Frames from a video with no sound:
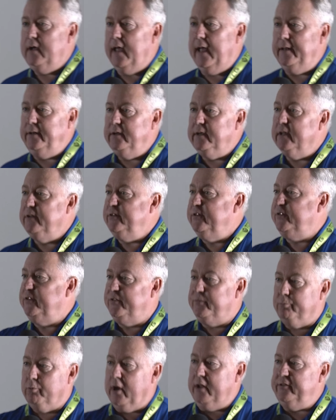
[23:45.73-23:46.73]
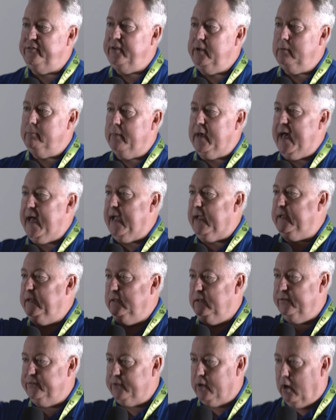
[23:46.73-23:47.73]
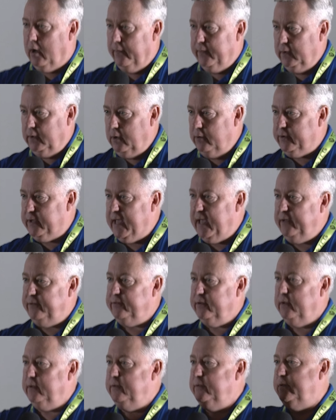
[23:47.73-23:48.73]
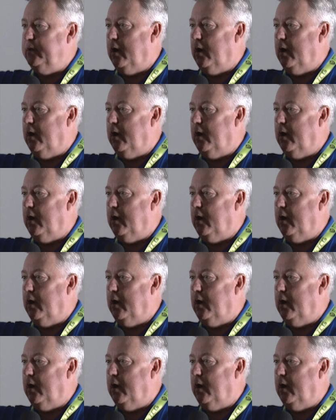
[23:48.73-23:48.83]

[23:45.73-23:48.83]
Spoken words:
and you get just a spreadsheet back and list all the locations,